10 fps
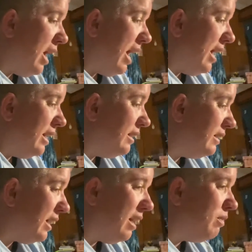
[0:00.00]

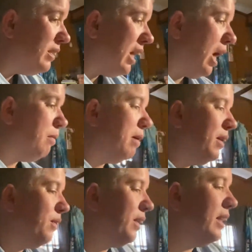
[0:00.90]
And every time I
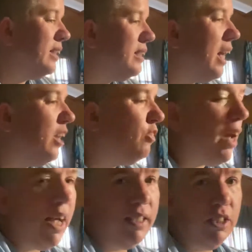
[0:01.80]
either get
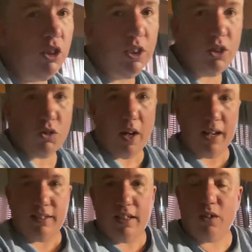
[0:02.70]
sidetracked,
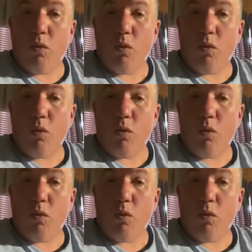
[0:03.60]
distracted,